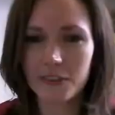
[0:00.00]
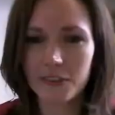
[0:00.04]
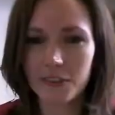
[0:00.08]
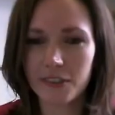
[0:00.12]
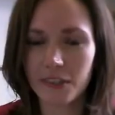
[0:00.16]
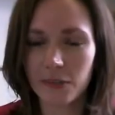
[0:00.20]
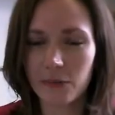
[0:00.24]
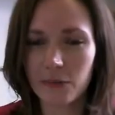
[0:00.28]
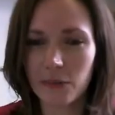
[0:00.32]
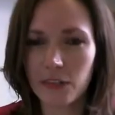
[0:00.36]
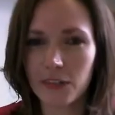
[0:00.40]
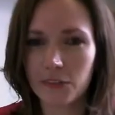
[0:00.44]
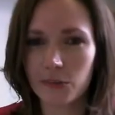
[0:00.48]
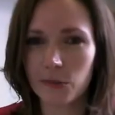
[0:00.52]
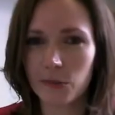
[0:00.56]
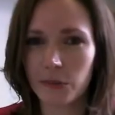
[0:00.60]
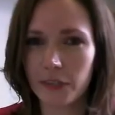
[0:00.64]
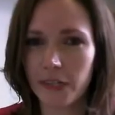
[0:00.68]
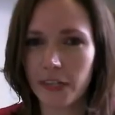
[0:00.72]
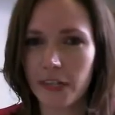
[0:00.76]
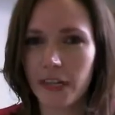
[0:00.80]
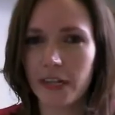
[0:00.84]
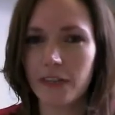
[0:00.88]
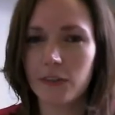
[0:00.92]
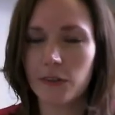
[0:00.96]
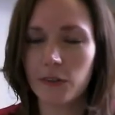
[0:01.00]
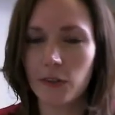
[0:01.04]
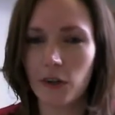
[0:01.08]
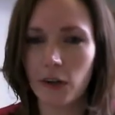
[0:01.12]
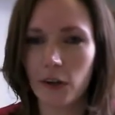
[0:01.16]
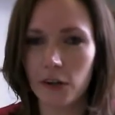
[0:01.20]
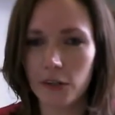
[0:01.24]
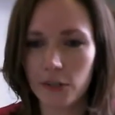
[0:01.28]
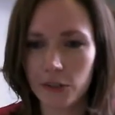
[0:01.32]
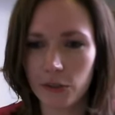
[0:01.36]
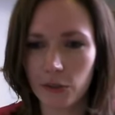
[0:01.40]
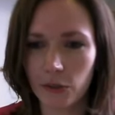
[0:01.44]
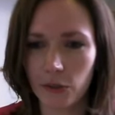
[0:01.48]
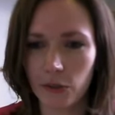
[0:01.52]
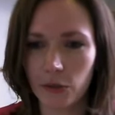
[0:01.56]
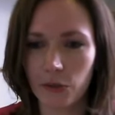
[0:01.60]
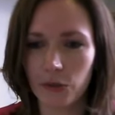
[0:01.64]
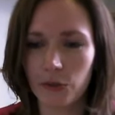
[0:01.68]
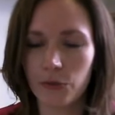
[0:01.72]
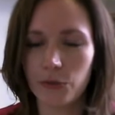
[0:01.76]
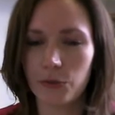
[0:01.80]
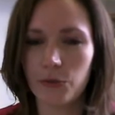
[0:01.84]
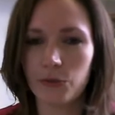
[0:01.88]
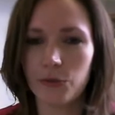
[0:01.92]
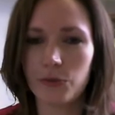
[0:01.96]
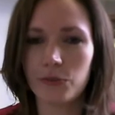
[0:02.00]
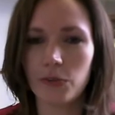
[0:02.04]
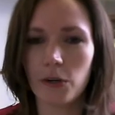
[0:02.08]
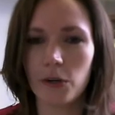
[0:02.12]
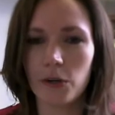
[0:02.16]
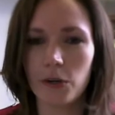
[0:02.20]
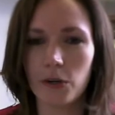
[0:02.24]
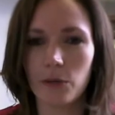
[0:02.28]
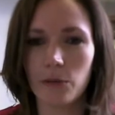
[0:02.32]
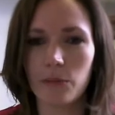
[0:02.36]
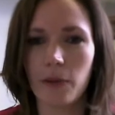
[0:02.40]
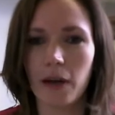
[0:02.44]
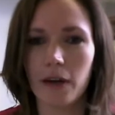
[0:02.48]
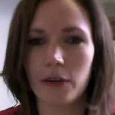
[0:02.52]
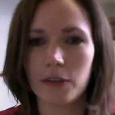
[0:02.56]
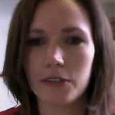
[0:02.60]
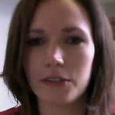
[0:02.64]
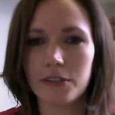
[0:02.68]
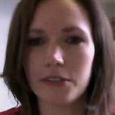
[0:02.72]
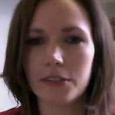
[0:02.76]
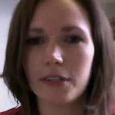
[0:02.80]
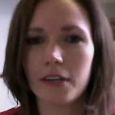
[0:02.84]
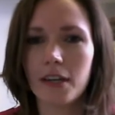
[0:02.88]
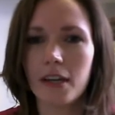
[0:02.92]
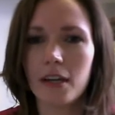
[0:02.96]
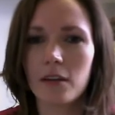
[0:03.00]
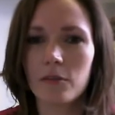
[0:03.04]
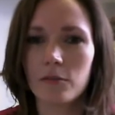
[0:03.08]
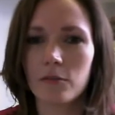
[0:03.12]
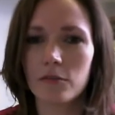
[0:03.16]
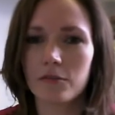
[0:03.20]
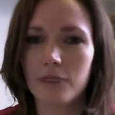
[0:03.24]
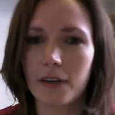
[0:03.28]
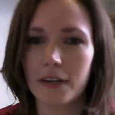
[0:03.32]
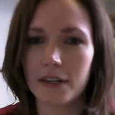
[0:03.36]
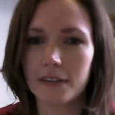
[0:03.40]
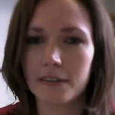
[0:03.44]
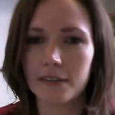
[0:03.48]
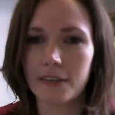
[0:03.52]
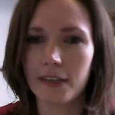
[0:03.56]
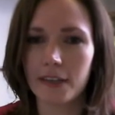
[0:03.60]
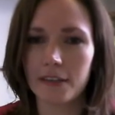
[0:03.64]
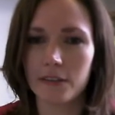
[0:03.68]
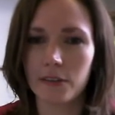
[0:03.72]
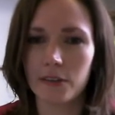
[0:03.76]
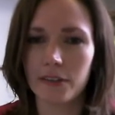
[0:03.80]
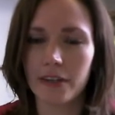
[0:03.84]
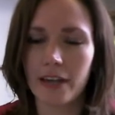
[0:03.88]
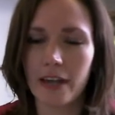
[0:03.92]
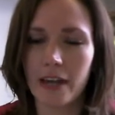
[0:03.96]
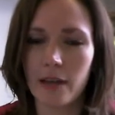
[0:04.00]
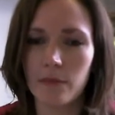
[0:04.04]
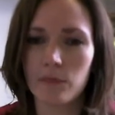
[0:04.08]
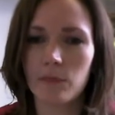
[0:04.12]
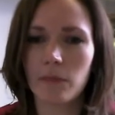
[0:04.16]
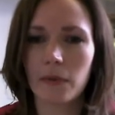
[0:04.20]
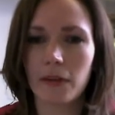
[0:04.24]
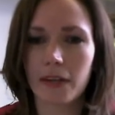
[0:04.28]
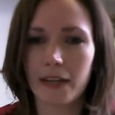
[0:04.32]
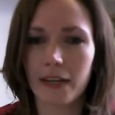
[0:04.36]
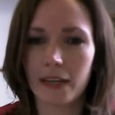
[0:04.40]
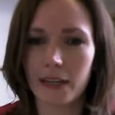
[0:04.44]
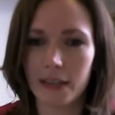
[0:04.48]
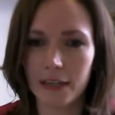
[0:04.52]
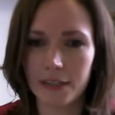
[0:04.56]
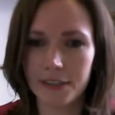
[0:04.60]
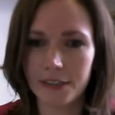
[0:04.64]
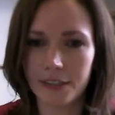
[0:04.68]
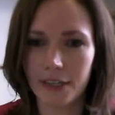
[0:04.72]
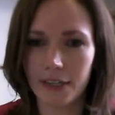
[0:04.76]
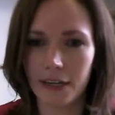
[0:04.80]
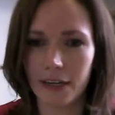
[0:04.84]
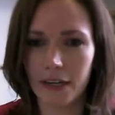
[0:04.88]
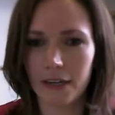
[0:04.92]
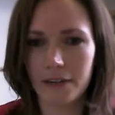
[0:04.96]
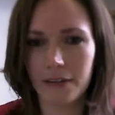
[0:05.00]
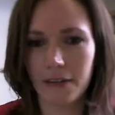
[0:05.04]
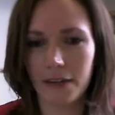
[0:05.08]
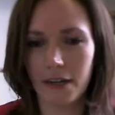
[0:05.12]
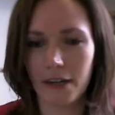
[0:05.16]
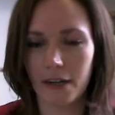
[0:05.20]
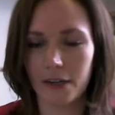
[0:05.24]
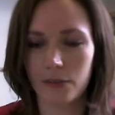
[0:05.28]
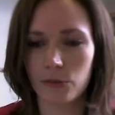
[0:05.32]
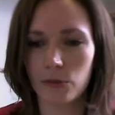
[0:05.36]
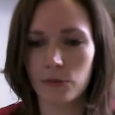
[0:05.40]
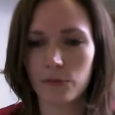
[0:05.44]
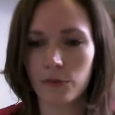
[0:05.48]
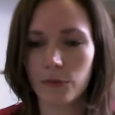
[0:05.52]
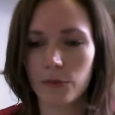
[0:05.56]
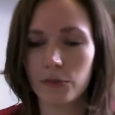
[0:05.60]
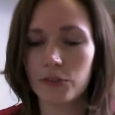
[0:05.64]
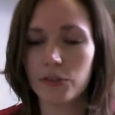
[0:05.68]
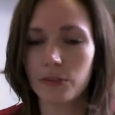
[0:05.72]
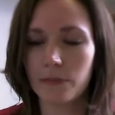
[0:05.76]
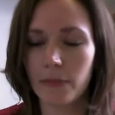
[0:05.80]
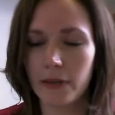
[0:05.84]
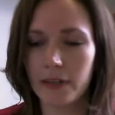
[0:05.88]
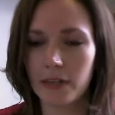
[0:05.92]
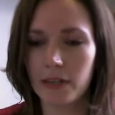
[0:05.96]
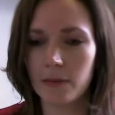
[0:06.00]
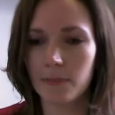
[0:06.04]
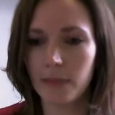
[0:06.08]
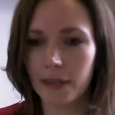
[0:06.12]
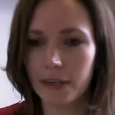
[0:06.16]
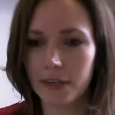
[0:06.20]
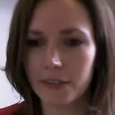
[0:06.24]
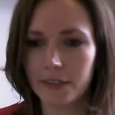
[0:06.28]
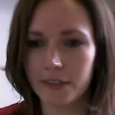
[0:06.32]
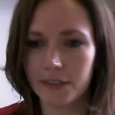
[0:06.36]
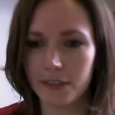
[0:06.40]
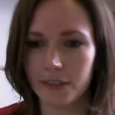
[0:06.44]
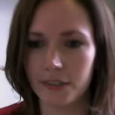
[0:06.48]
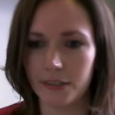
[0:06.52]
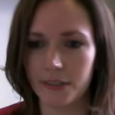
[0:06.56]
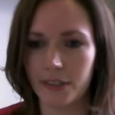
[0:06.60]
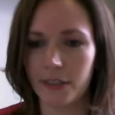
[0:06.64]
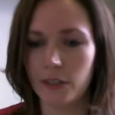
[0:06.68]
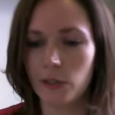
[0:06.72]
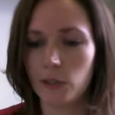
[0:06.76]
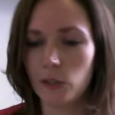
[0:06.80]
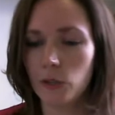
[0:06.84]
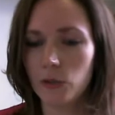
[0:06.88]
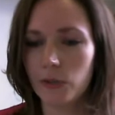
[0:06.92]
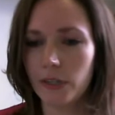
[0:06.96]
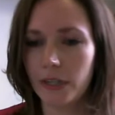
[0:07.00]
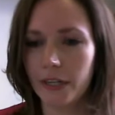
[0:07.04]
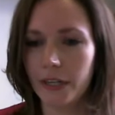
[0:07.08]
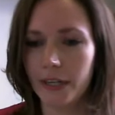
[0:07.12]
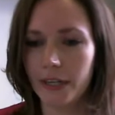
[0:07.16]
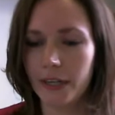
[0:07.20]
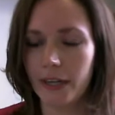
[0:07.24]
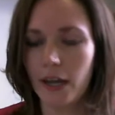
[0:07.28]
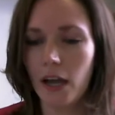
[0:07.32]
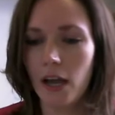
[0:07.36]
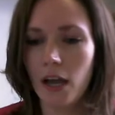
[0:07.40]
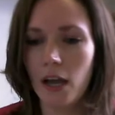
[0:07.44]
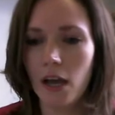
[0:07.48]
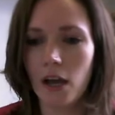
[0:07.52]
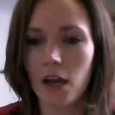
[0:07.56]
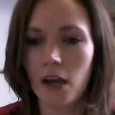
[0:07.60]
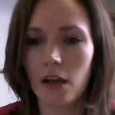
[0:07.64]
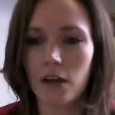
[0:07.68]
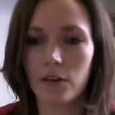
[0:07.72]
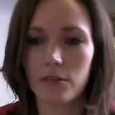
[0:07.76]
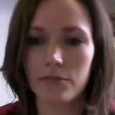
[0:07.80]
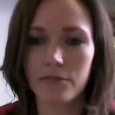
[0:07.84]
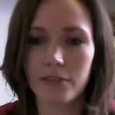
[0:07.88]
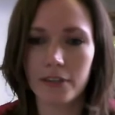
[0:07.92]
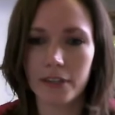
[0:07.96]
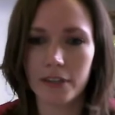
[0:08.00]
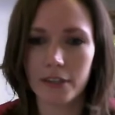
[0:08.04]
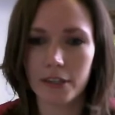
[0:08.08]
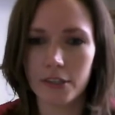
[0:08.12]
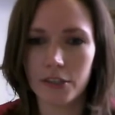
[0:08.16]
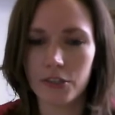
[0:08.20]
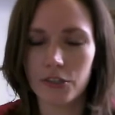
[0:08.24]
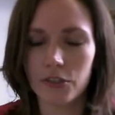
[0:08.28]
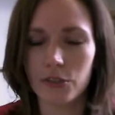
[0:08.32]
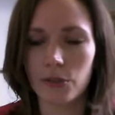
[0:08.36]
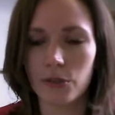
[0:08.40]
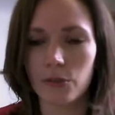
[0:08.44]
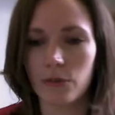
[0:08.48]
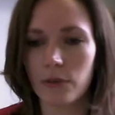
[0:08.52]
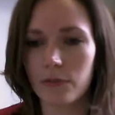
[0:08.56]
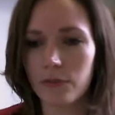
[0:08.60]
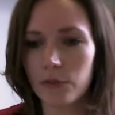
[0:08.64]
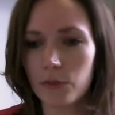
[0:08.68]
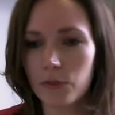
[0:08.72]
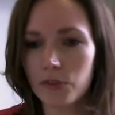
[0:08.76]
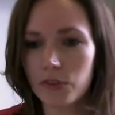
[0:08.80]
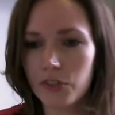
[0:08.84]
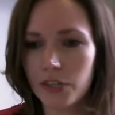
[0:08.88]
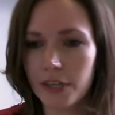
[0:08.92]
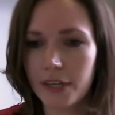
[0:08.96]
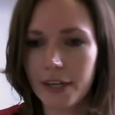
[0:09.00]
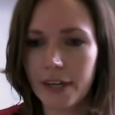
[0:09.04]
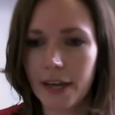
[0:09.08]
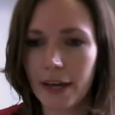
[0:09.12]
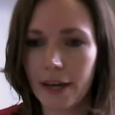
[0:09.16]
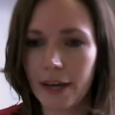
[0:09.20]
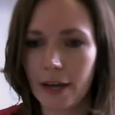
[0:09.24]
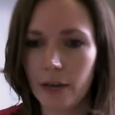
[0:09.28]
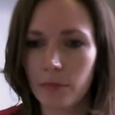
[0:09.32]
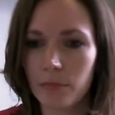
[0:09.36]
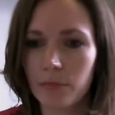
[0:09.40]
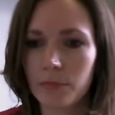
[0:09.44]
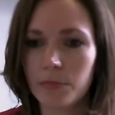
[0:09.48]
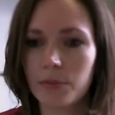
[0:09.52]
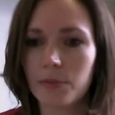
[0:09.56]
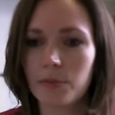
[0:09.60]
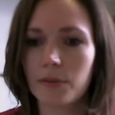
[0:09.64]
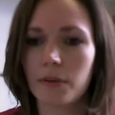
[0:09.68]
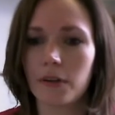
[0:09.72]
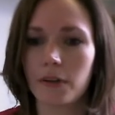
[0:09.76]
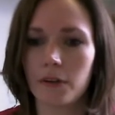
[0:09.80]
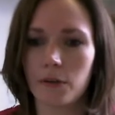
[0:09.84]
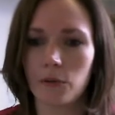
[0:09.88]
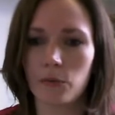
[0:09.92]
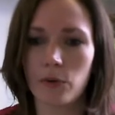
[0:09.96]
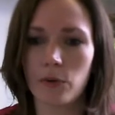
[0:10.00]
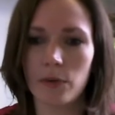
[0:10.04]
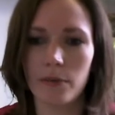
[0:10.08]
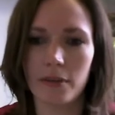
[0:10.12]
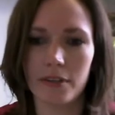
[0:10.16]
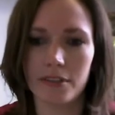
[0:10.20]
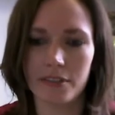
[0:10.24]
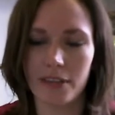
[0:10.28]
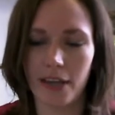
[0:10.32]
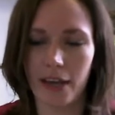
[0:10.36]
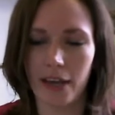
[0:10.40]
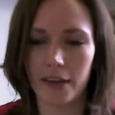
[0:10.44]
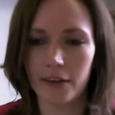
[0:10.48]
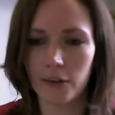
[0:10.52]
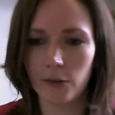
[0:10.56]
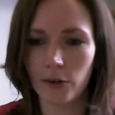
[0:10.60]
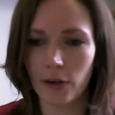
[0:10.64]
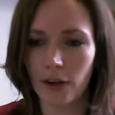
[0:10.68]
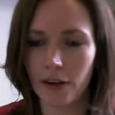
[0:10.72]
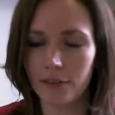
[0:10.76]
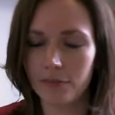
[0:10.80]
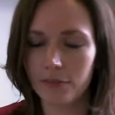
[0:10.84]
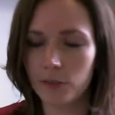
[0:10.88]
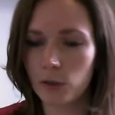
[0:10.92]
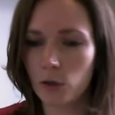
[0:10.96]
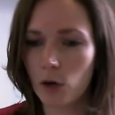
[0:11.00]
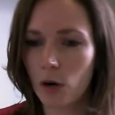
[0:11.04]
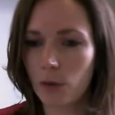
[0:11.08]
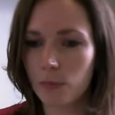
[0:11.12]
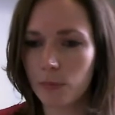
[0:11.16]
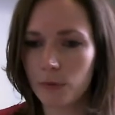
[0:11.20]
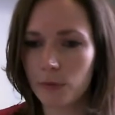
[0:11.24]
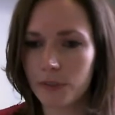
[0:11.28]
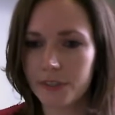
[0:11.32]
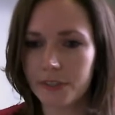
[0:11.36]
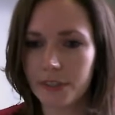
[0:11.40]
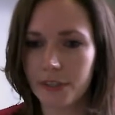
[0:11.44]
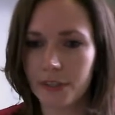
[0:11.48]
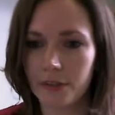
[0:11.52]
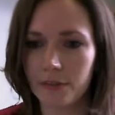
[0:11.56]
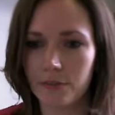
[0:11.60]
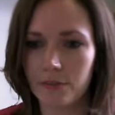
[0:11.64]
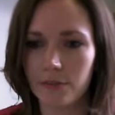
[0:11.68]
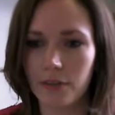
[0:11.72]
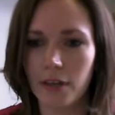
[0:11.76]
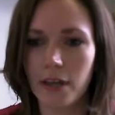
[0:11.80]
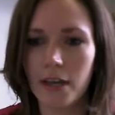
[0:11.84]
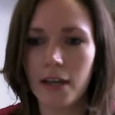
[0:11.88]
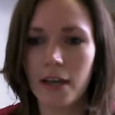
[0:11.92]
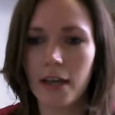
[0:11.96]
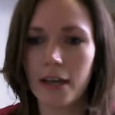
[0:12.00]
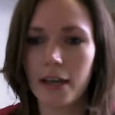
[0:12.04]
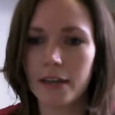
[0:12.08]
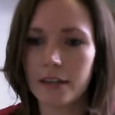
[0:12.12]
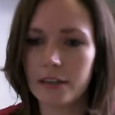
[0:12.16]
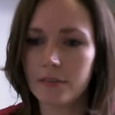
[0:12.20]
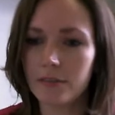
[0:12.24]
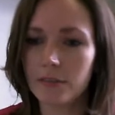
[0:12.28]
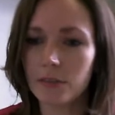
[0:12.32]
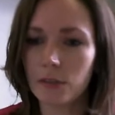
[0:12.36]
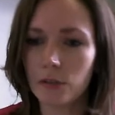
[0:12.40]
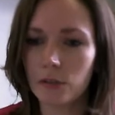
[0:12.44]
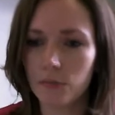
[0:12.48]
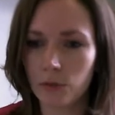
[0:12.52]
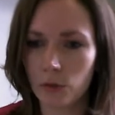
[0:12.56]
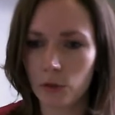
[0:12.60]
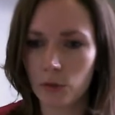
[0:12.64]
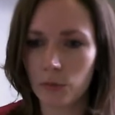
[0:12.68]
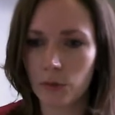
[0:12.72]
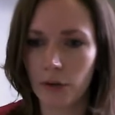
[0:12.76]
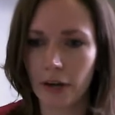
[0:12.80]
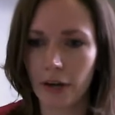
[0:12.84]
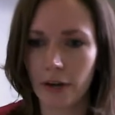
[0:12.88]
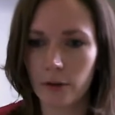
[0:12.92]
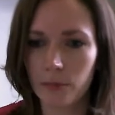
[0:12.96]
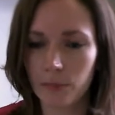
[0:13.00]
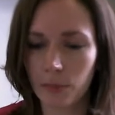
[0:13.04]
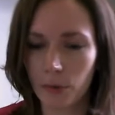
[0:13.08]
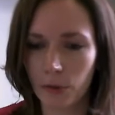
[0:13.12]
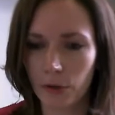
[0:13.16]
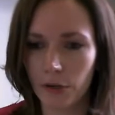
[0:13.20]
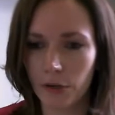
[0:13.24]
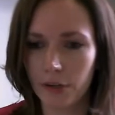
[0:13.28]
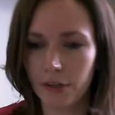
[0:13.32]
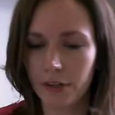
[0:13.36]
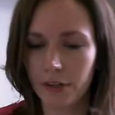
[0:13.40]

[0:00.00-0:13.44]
Tawil-Souri, in your article, you talk about the fact that the name Qalandia has referred to many places, including a village, a refugee camp, a women's handicraft cooperative, and even a former airport.